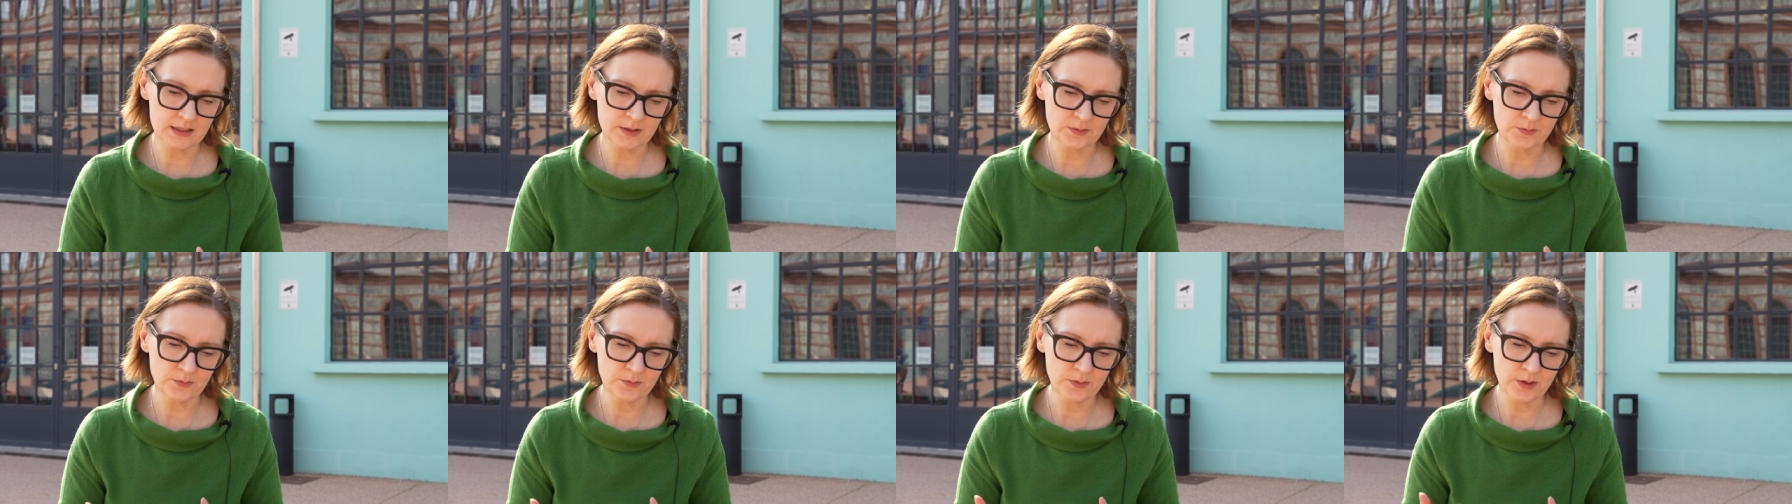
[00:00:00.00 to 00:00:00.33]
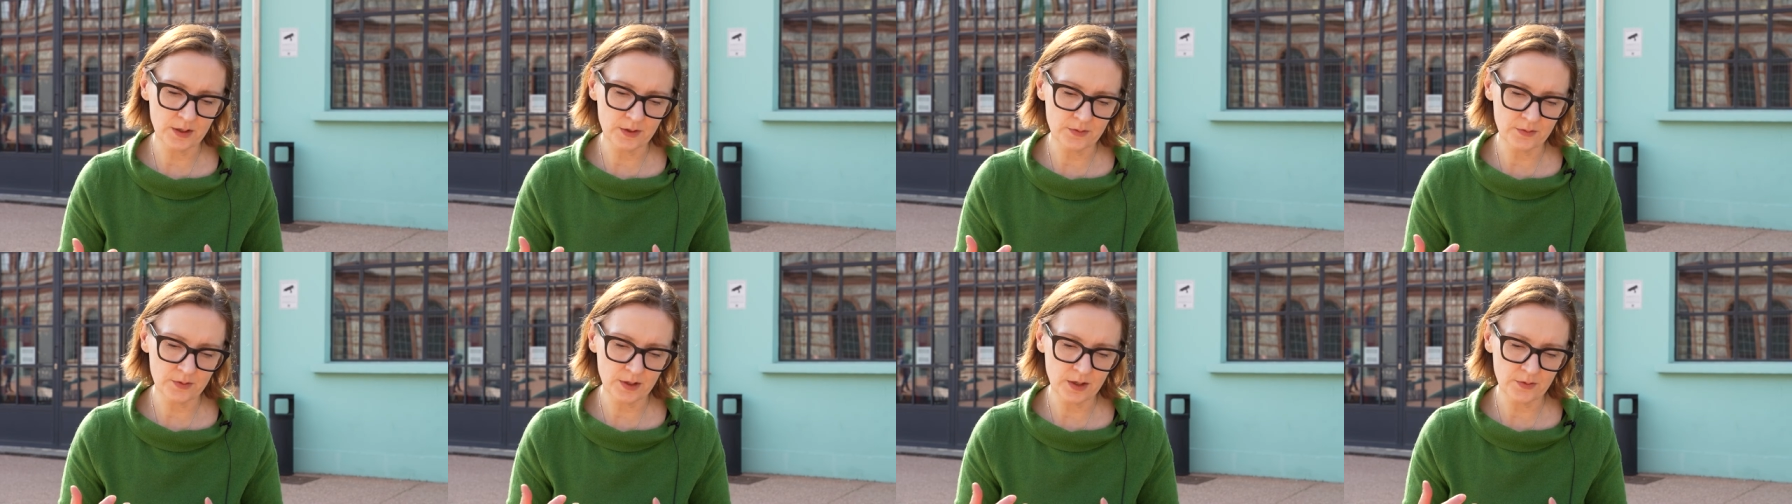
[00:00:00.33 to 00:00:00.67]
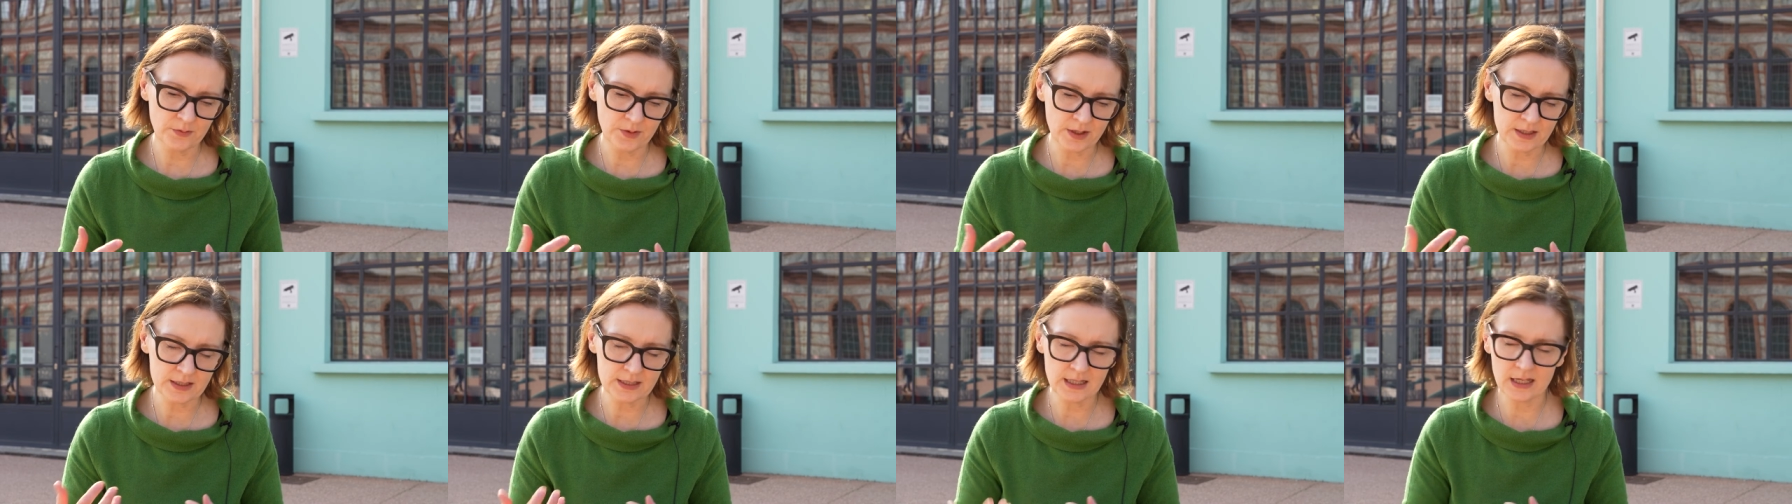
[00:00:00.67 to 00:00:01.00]
a
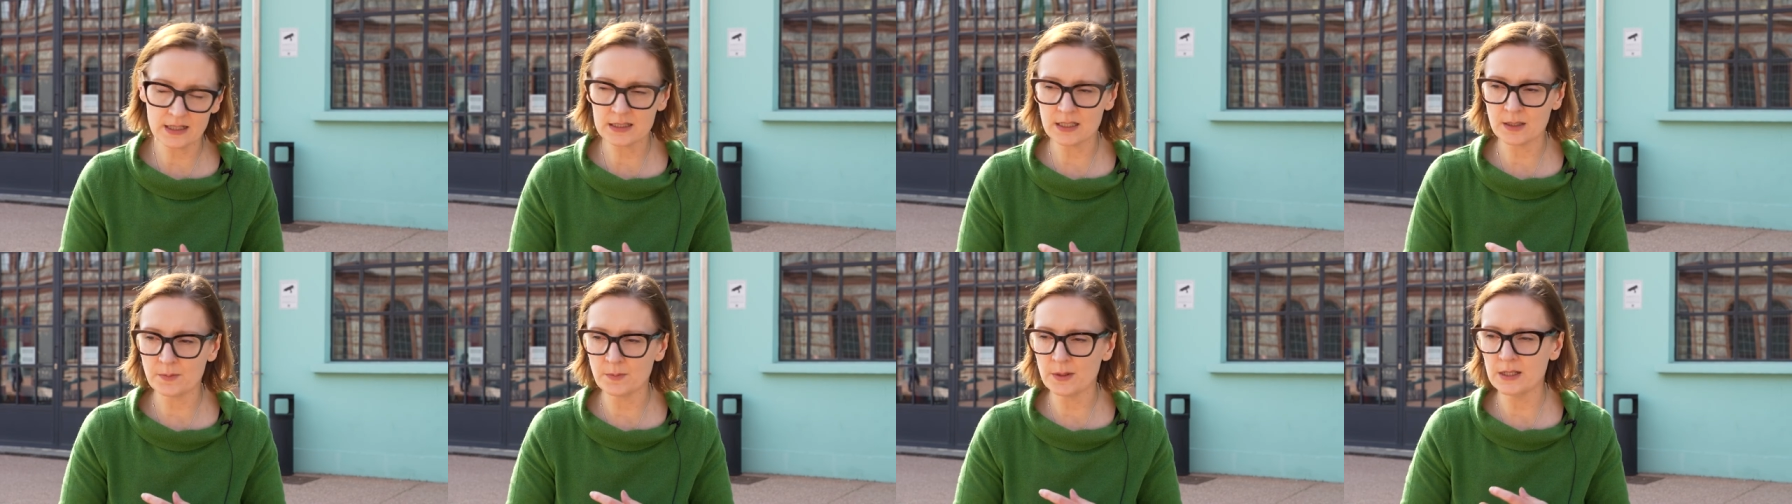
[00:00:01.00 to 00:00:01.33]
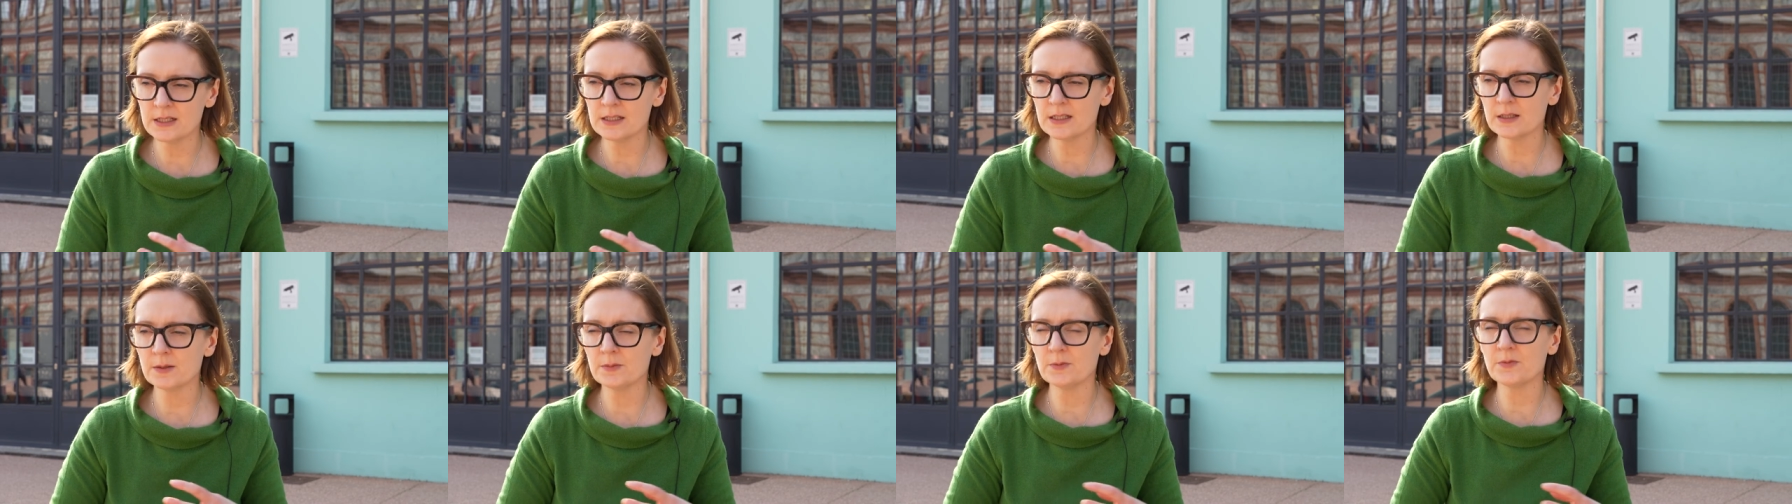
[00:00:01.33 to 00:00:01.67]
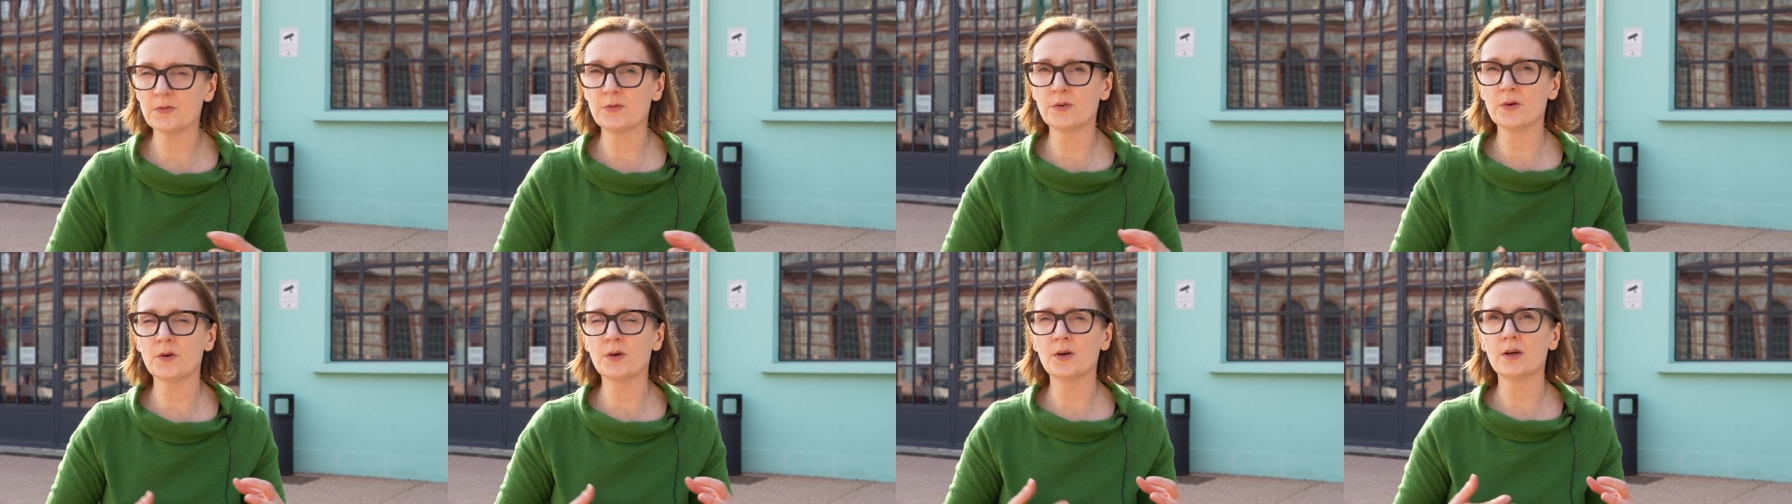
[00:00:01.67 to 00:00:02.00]
fantastic medium
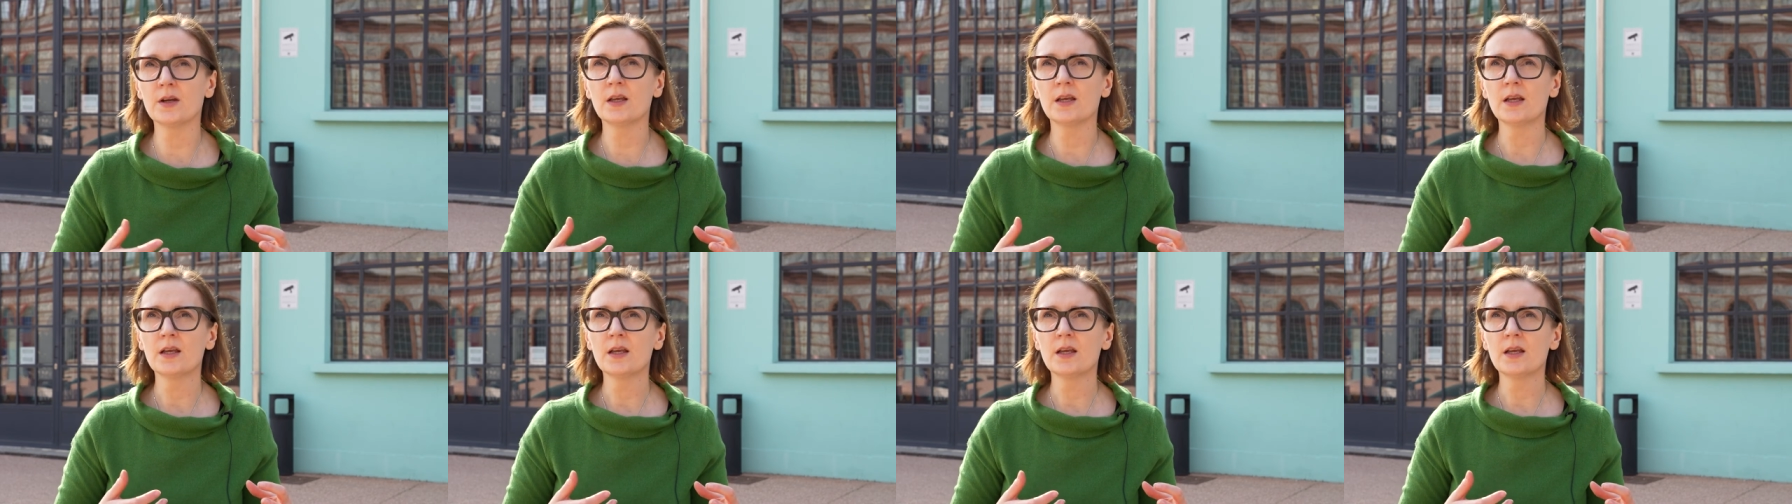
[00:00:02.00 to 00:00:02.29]
for